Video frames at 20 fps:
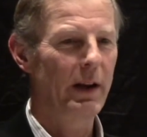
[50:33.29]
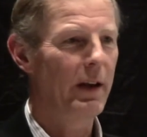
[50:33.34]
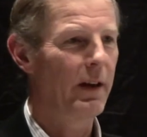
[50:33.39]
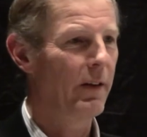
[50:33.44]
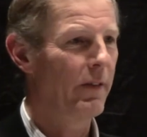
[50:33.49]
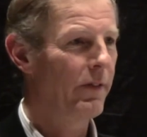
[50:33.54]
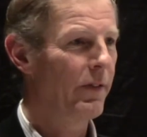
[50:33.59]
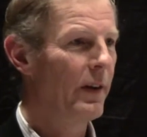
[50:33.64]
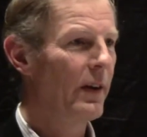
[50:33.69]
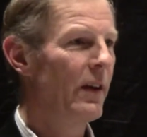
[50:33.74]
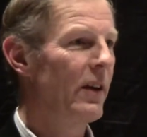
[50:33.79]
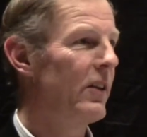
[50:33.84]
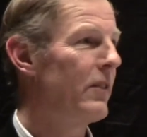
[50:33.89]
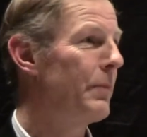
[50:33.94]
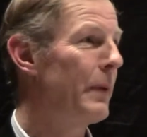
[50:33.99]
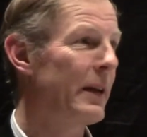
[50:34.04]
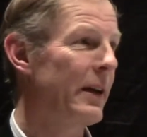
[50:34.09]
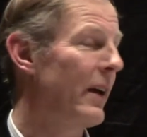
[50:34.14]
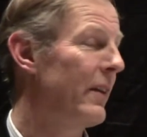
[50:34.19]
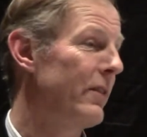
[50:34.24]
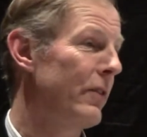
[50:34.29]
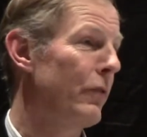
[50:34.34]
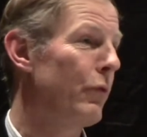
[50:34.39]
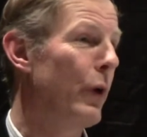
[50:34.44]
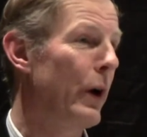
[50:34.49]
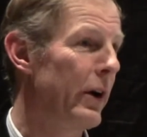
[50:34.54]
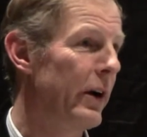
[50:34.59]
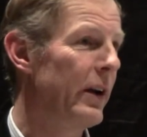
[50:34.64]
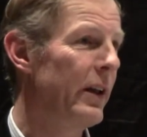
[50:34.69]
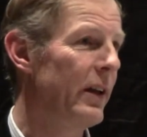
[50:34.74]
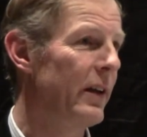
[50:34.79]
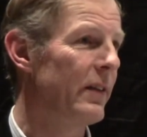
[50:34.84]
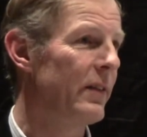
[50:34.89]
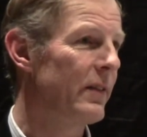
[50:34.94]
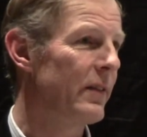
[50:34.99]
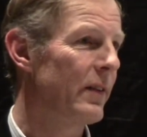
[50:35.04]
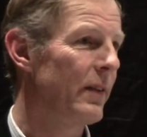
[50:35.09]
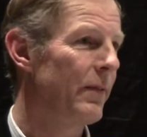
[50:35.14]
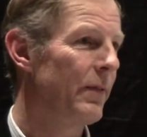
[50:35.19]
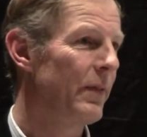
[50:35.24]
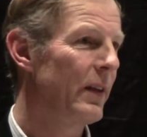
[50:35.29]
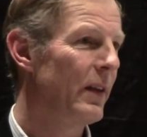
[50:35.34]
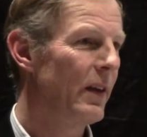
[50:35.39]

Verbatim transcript: live is because of where it is.